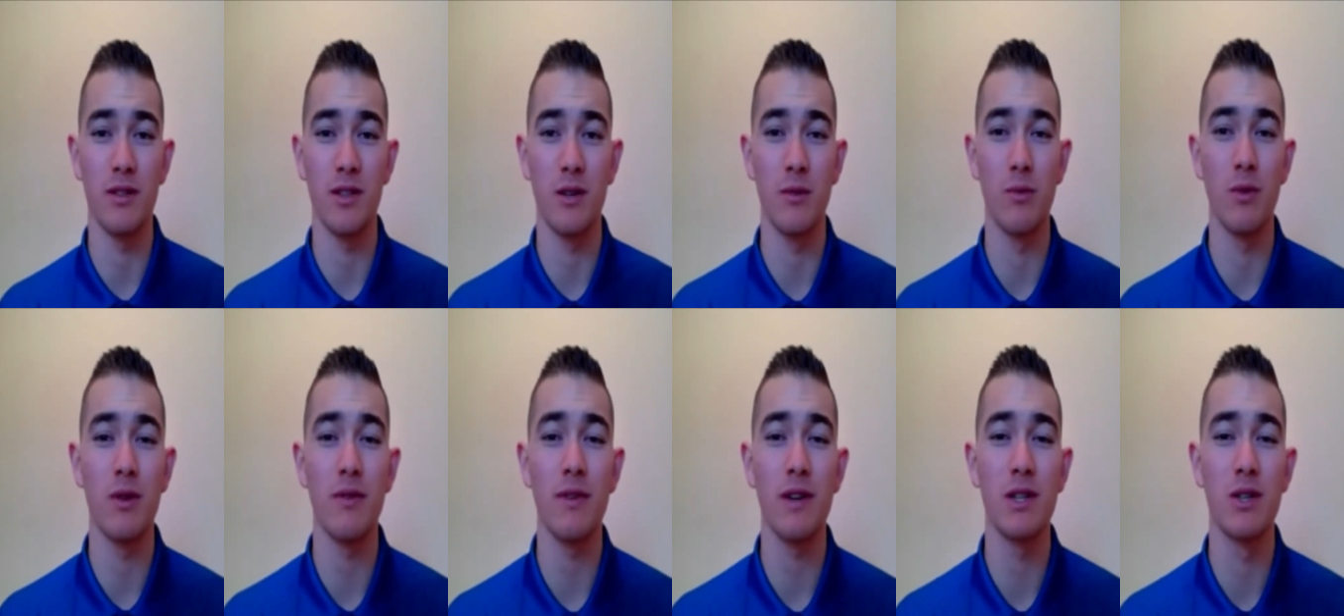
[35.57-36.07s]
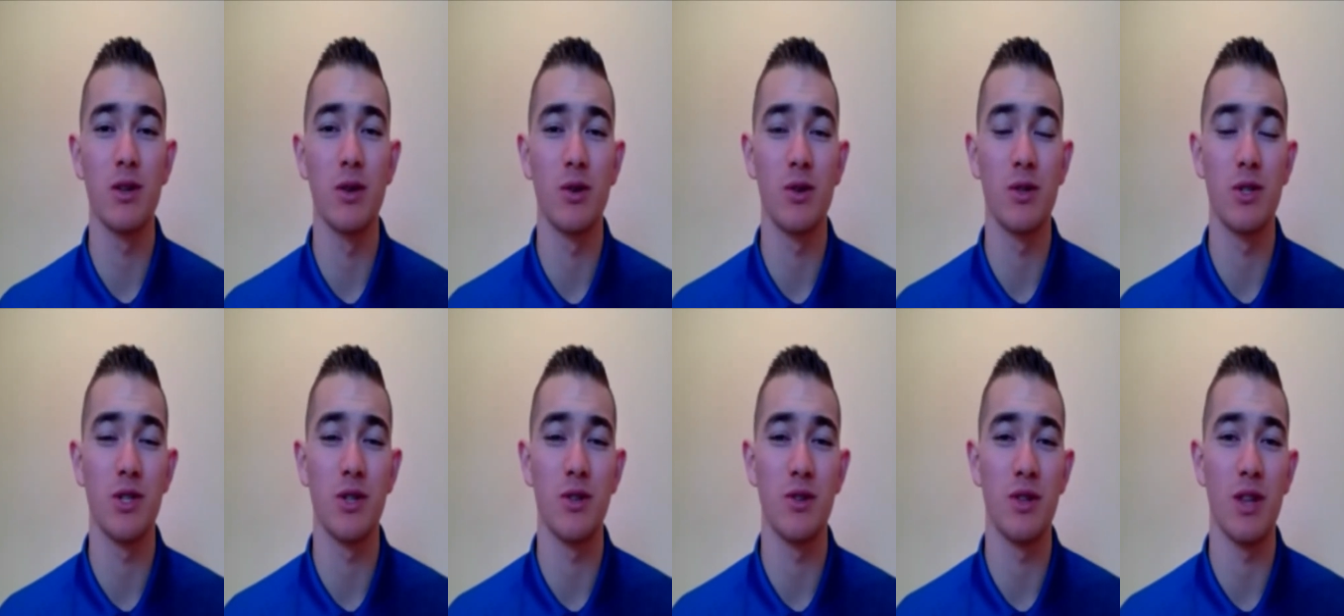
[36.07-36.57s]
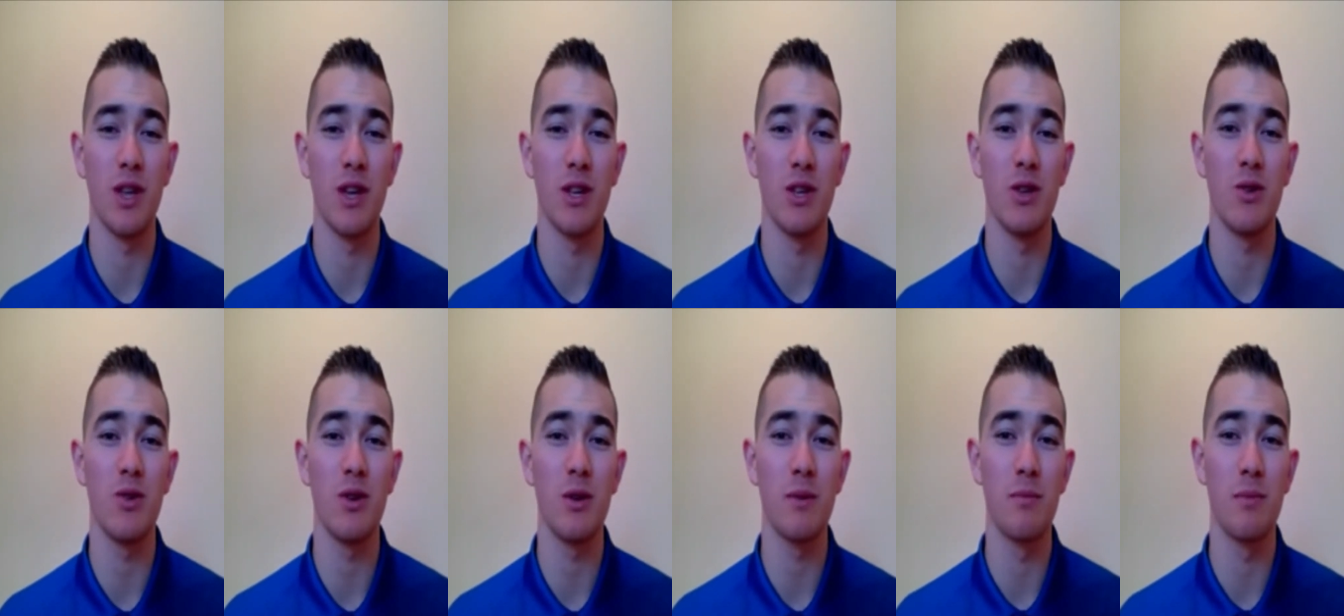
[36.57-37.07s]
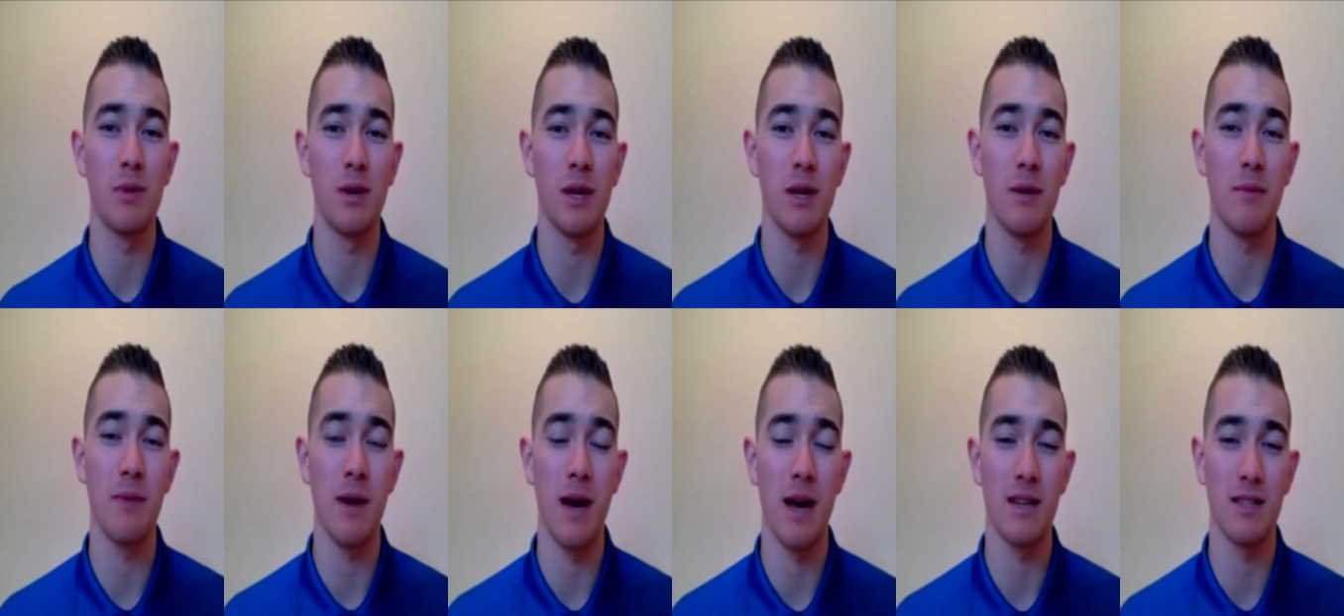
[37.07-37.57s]
And what if I told you that you could play
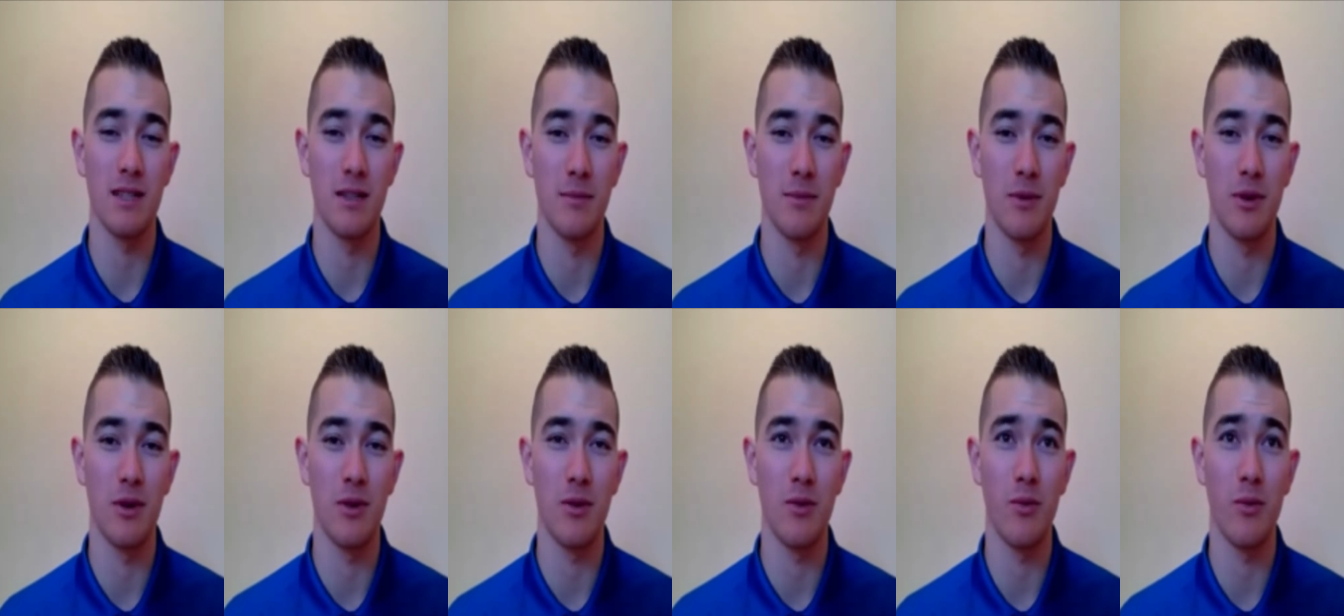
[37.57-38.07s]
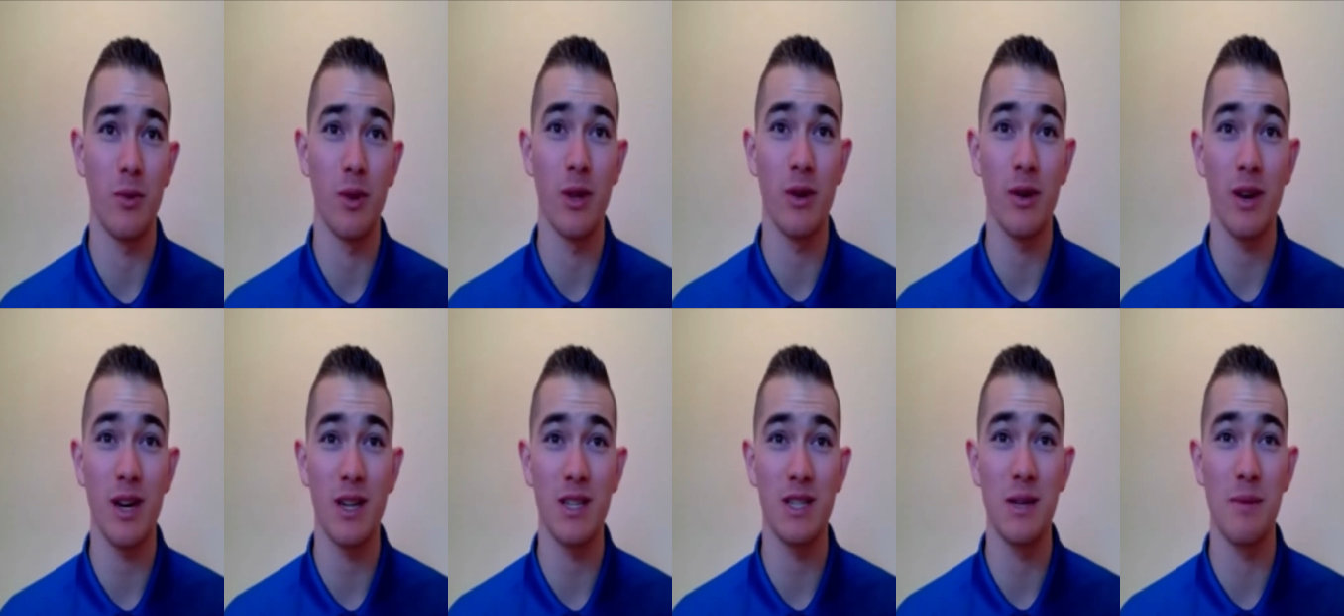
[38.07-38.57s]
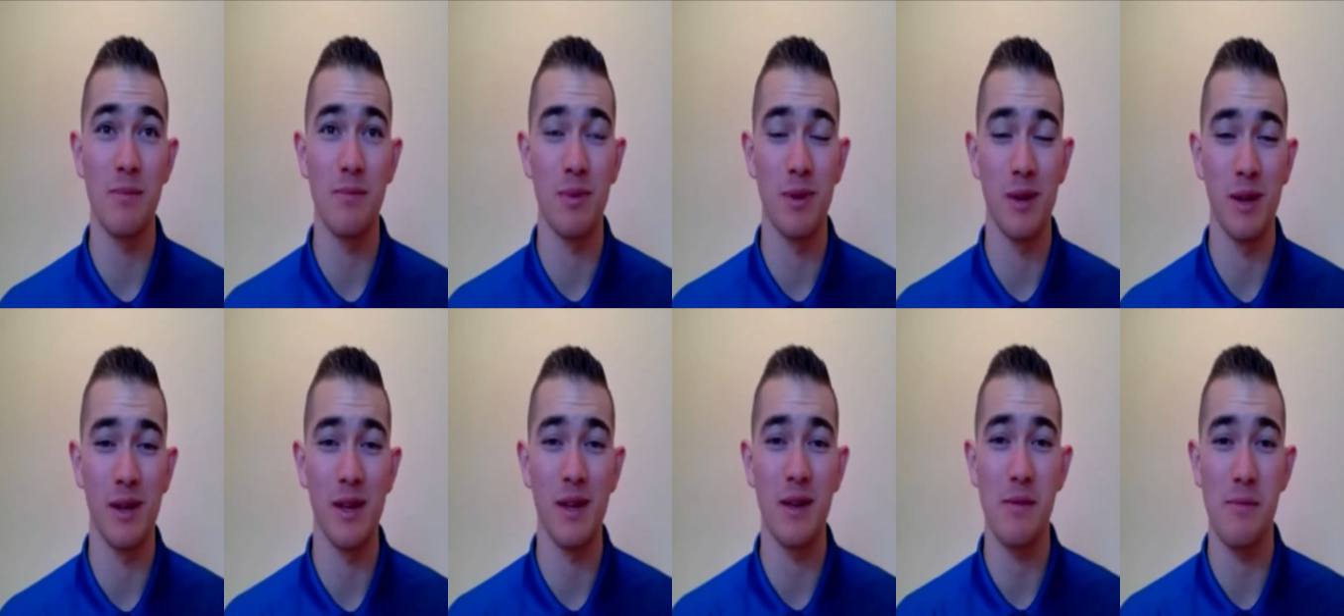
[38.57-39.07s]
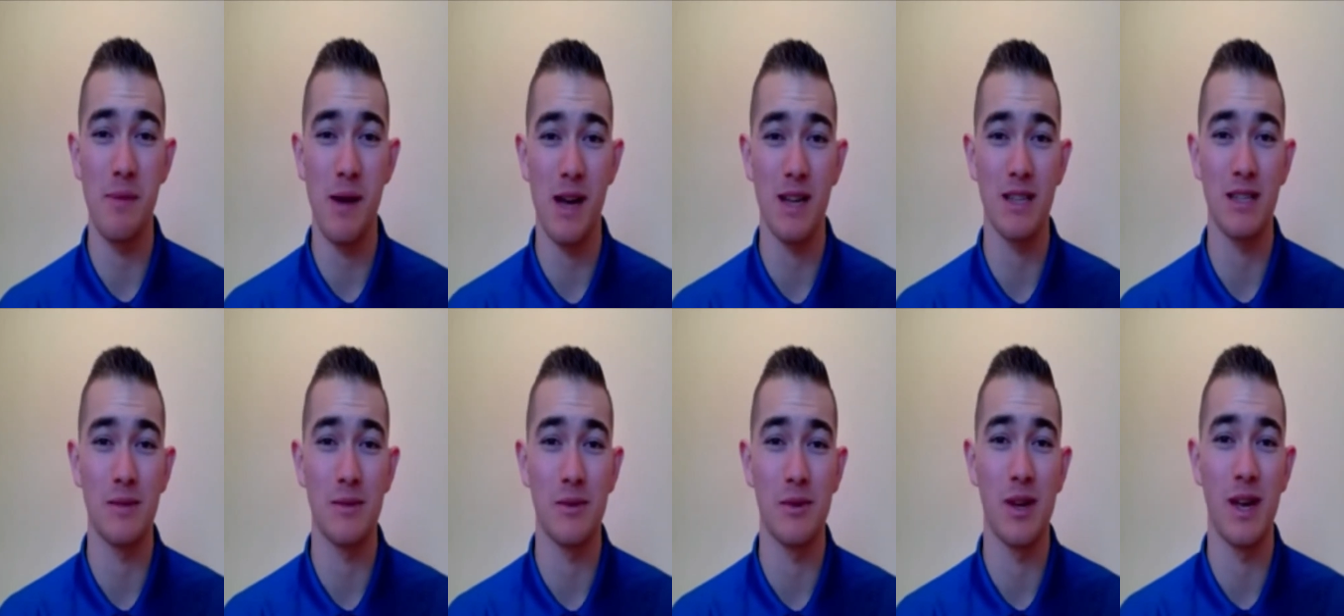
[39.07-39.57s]
basketball without actually playing
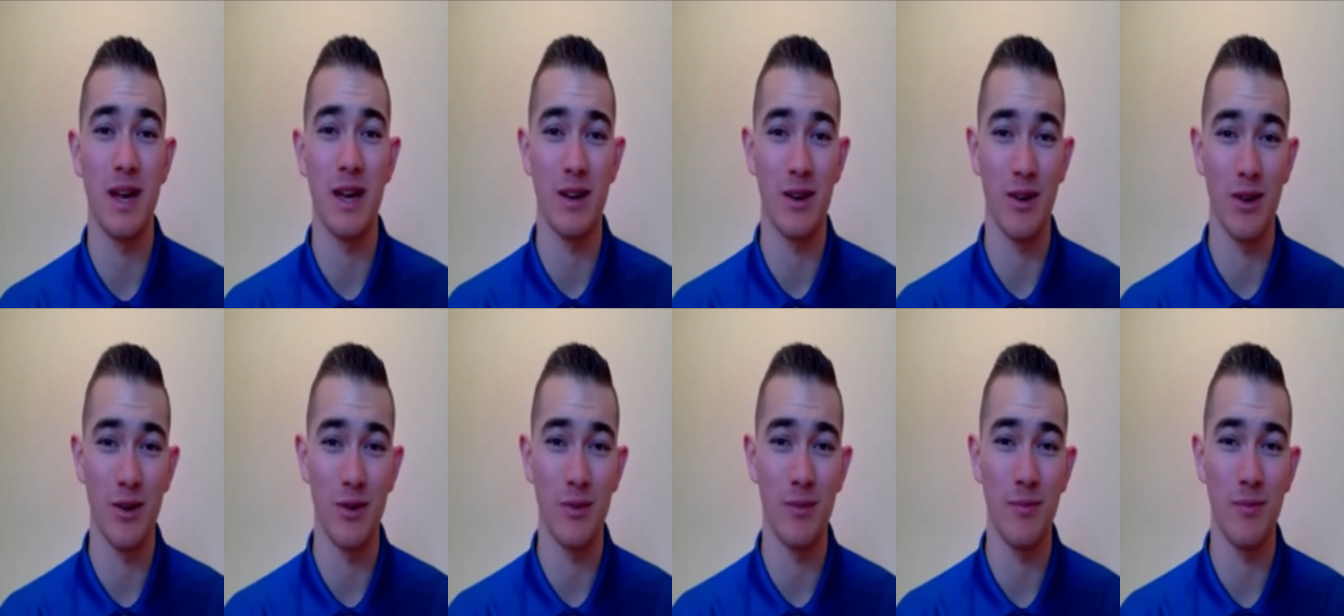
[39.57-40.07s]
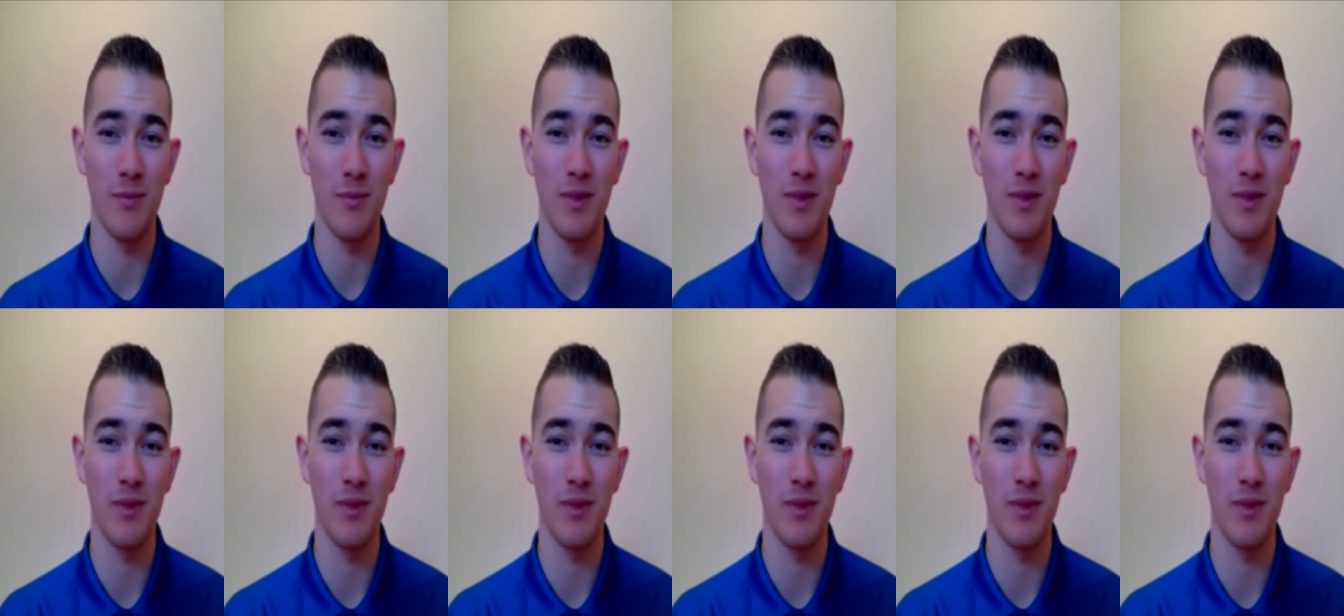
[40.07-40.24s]
basketball at home?